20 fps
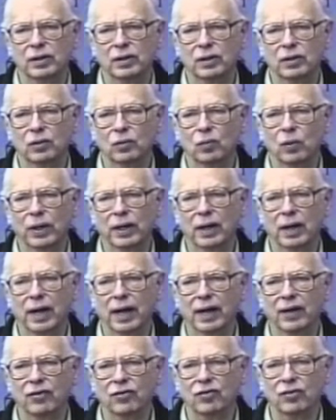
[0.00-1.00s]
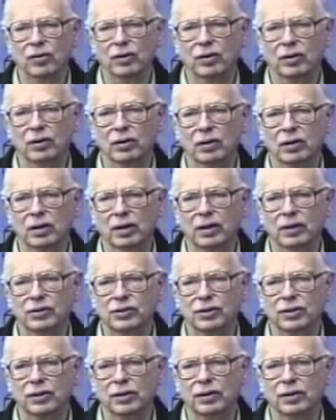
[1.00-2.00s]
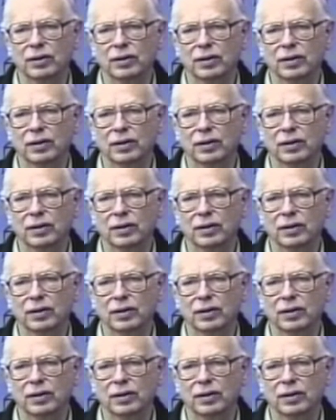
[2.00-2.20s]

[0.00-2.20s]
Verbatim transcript: in wetlands and in the literature.